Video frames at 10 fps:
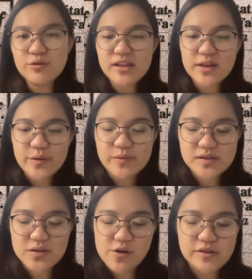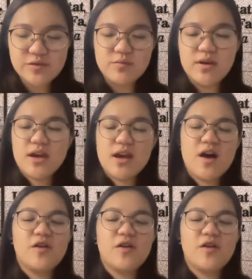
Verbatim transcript: that it was going to be